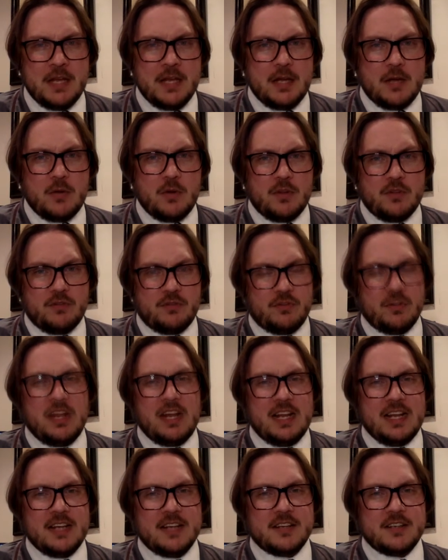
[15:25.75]
With
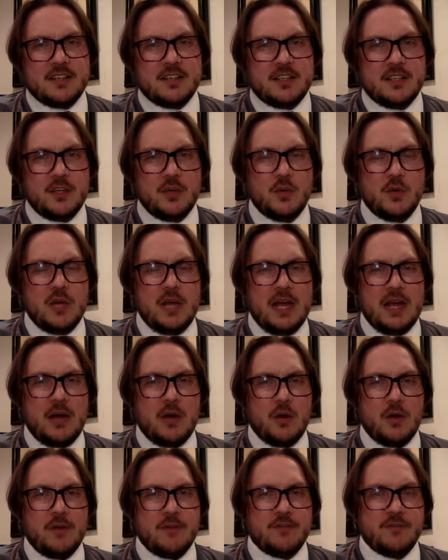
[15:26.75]
flight, you
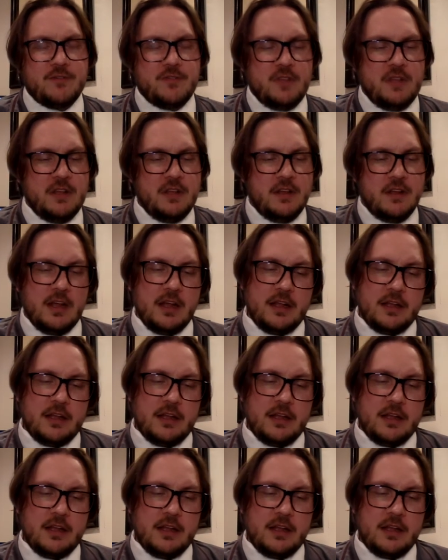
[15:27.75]
now have the